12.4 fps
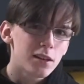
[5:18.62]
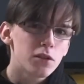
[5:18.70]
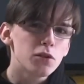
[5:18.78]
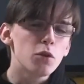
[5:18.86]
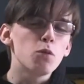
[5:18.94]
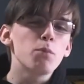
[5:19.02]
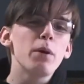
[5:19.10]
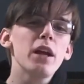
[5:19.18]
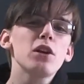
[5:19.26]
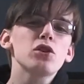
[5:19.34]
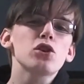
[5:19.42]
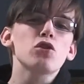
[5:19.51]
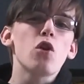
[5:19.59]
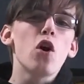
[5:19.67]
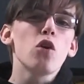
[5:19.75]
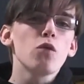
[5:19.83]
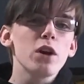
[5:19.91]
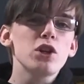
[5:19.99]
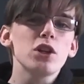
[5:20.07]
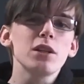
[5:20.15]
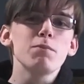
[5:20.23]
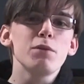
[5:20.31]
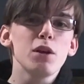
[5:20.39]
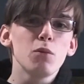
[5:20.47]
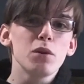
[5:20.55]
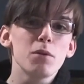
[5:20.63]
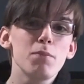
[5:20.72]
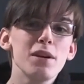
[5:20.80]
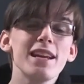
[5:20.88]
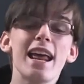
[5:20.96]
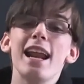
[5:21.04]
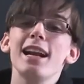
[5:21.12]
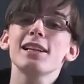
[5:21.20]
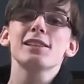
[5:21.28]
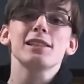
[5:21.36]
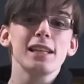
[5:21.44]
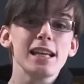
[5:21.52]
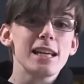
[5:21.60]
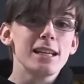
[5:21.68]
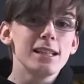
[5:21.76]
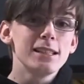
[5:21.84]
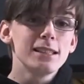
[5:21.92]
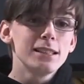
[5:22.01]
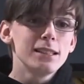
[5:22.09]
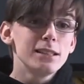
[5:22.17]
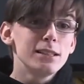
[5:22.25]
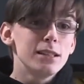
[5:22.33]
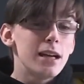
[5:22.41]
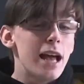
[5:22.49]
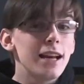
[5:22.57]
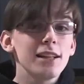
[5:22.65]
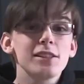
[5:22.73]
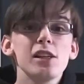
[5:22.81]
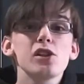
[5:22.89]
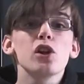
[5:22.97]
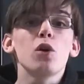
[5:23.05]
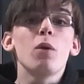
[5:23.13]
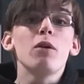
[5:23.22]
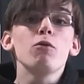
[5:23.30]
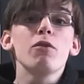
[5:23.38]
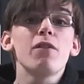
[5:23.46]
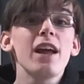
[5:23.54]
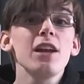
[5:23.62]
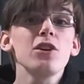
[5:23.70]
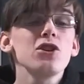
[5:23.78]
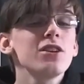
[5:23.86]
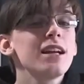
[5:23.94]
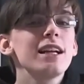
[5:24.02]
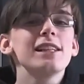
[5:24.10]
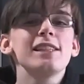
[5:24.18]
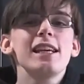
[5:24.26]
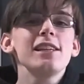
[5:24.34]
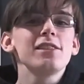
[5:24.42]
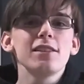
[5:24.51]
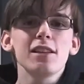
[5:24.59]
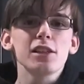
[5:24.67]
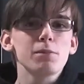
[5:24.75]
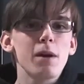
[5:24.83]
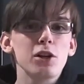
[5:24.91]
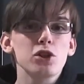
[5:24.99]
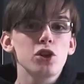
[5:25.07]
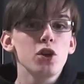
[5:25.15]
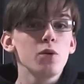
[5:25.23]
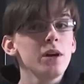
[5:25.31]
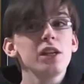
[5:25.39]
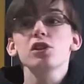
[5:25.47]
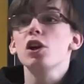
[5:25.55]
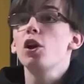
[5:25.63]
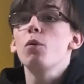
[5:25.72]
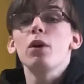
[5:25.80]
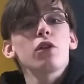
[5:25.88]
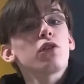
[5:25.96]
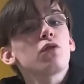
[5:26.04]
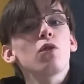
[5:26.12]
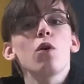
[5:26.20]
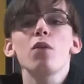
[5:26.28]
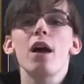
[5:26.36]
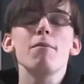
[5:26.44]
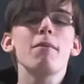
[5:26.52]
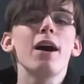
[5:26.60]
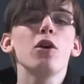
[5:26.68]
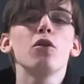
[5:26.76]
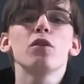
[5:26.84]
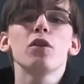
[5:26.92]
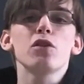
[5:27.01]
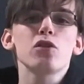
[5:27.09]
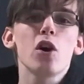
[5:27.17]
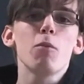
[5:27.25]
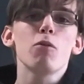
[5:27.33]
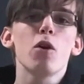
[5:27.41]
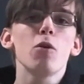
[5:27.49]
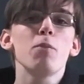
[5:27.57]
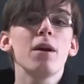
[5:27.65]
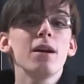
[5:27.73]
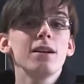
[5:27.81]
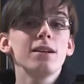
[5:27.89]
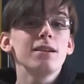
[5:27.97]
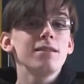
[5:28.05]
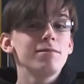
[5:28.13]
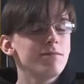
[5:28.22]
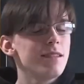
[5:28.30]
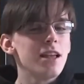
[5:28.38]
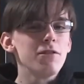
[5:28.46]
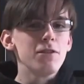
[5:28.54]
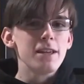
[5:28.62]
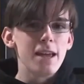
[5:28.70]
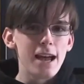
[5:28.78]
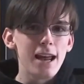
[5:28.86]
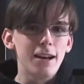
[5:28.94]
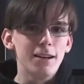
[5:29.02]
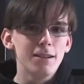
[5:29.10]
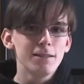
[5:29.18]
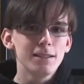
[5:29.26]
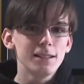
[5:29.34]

the big, strong, rich Olympian with a beard, Endless Lee. Endless Lee's going to want revenge because he's in this match too, and he's going to want to throw that man over the top rope if he can.